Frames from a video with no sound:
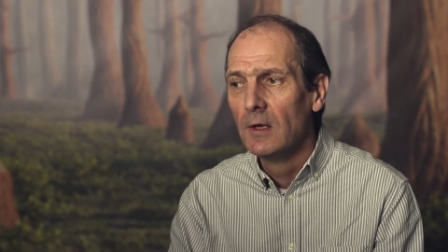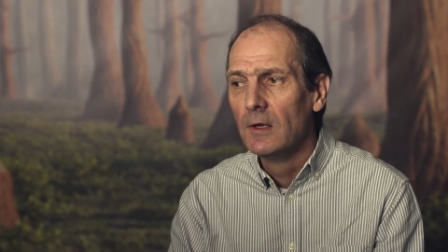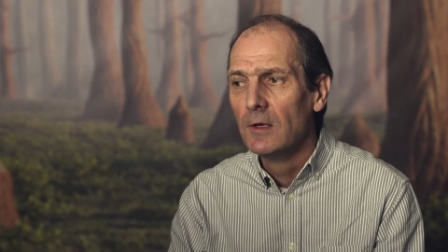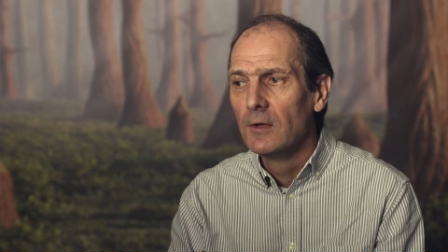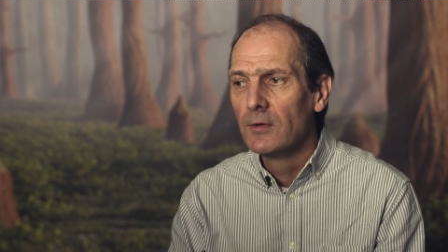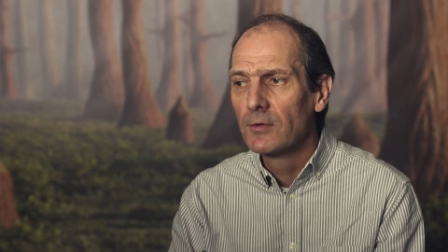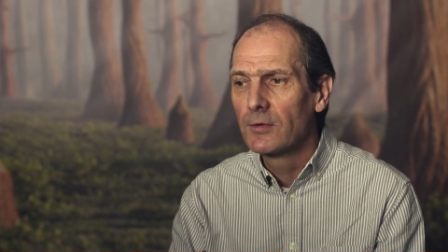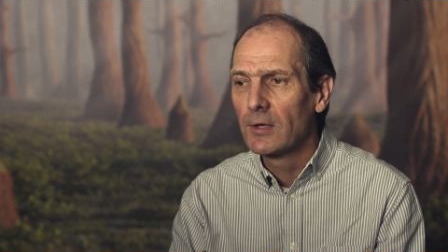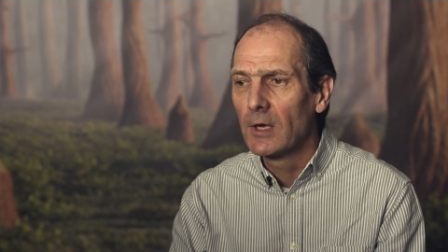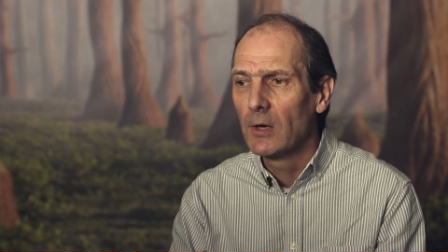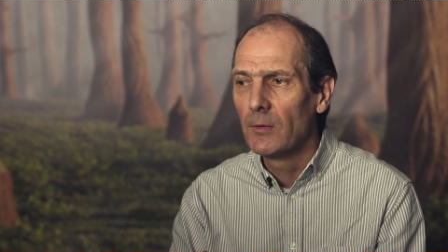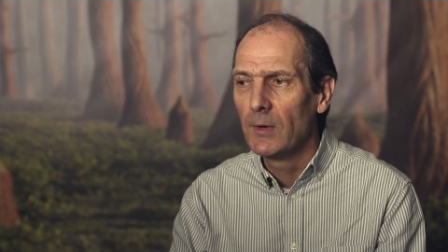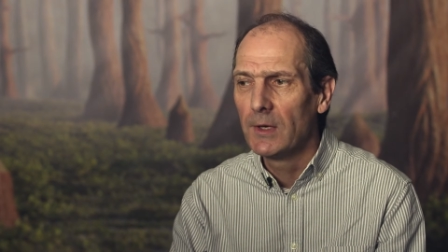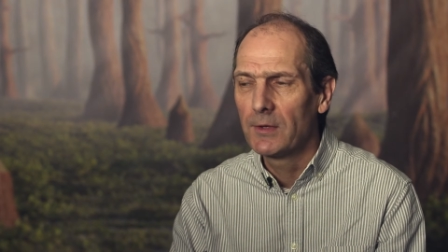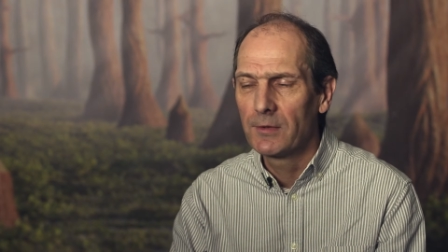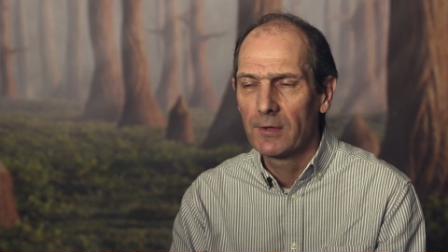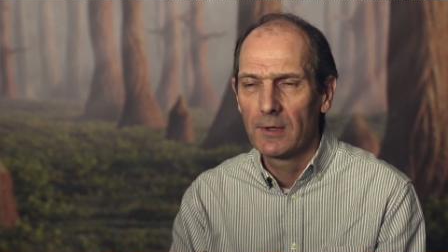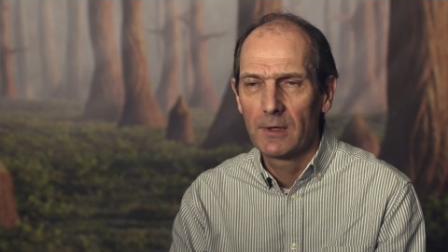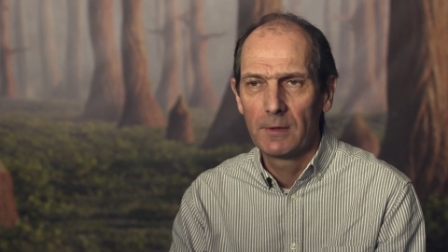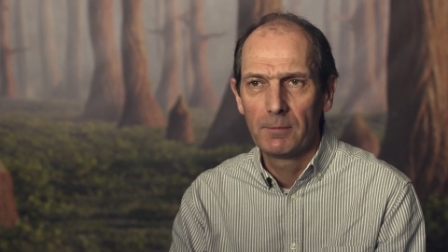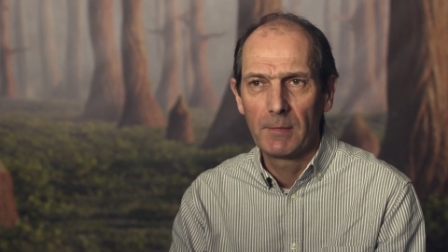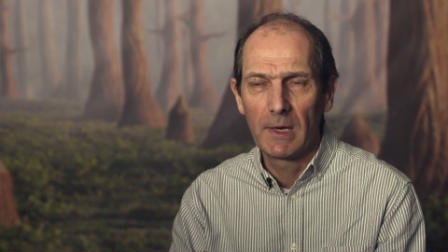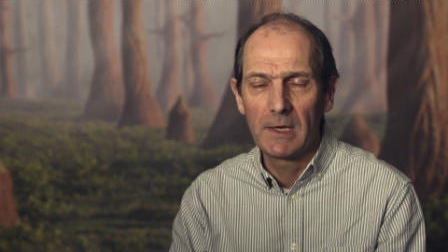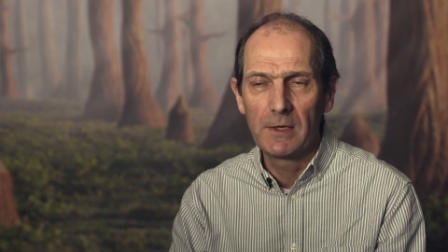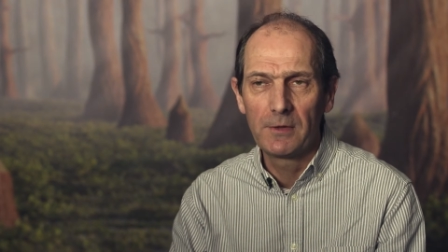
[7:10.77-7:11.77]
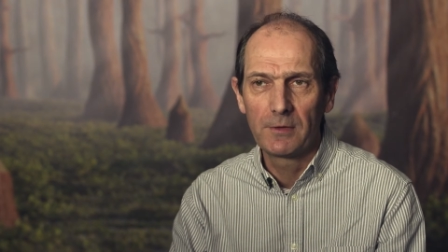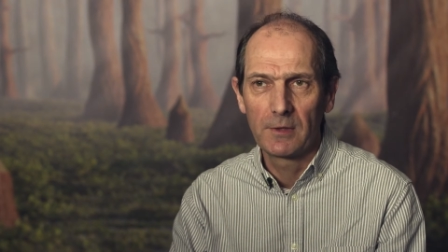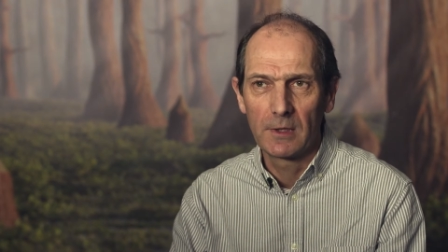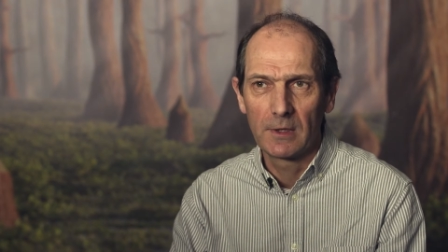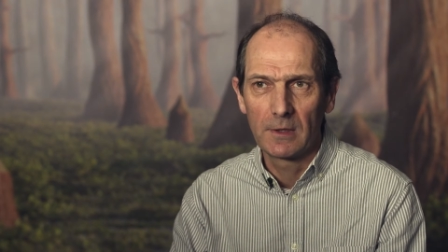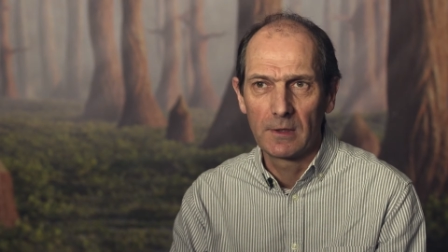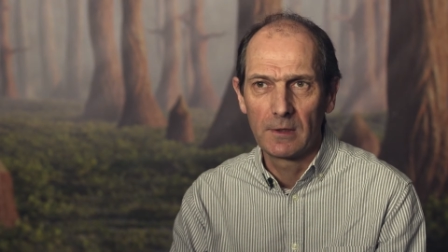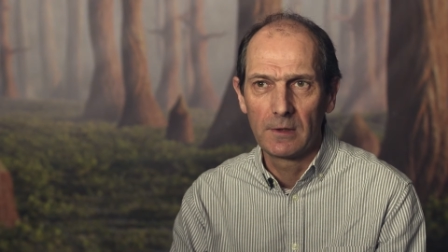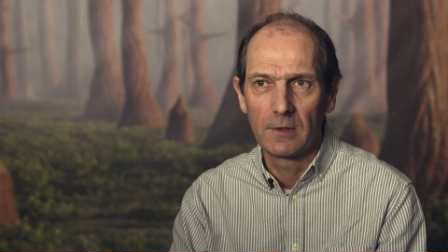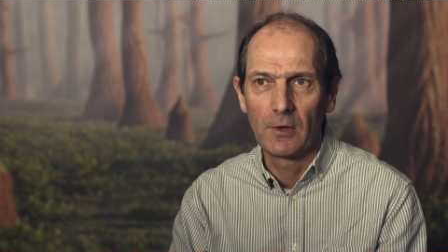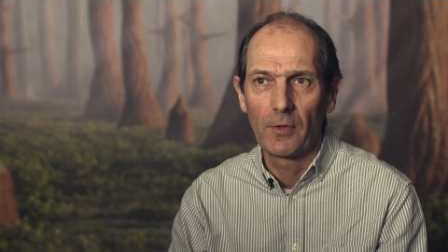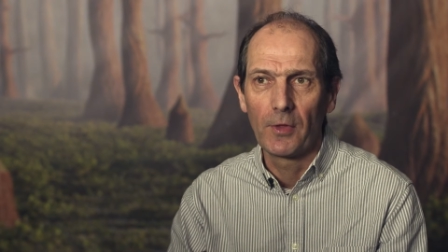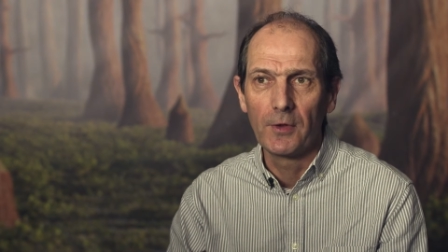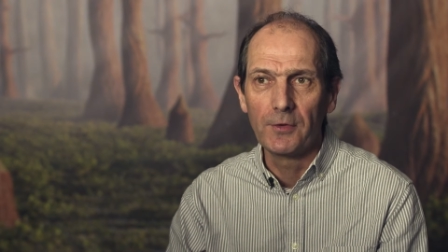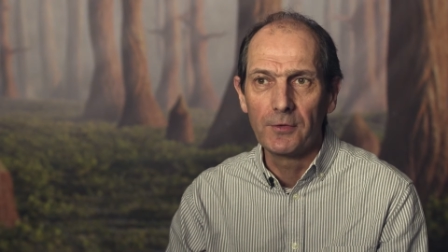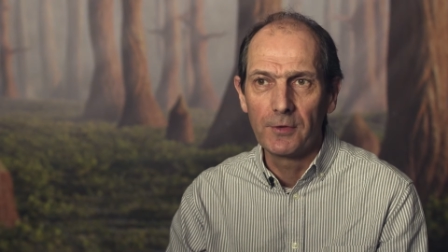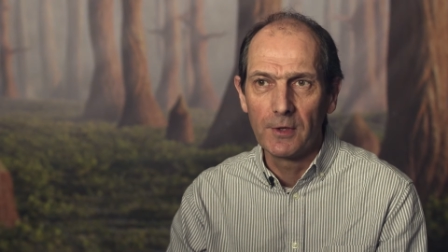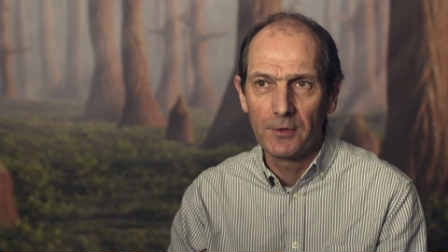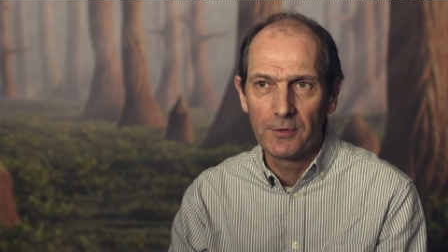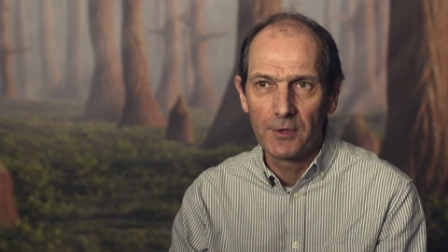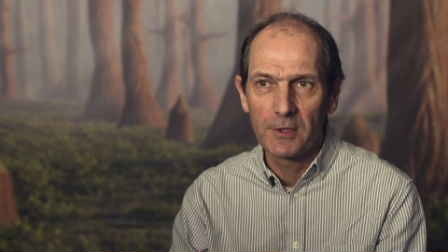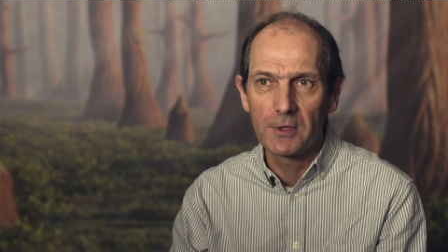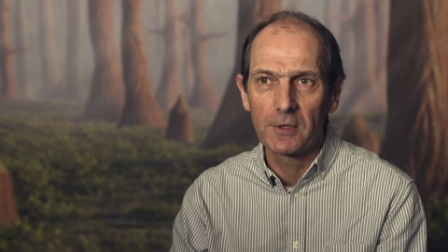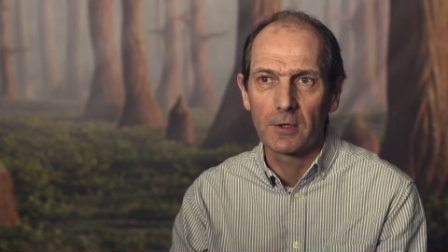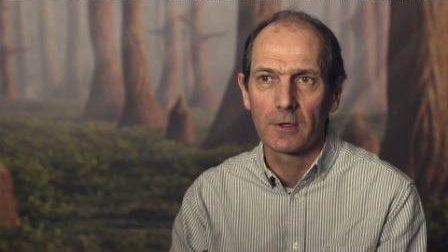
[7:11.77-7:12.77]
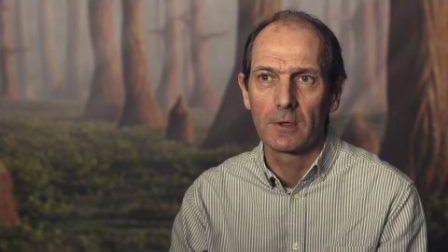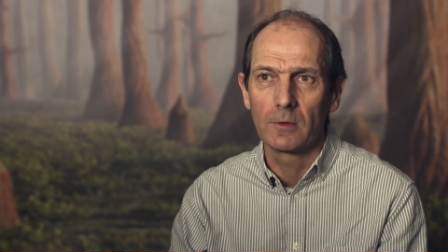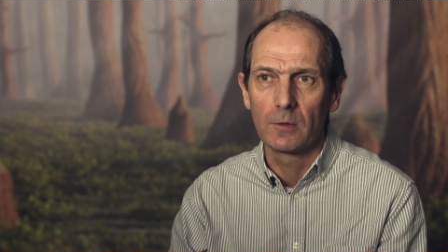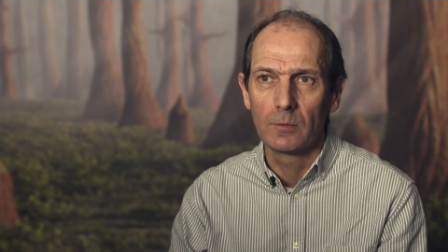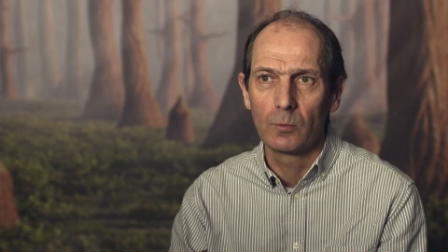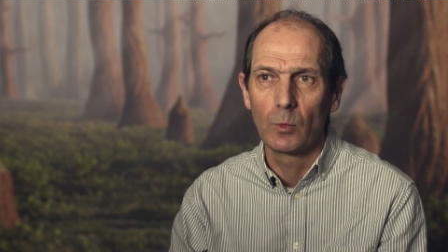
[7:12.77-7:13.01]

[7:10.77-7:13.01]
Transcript: So it's an amazing, you know, the, the digital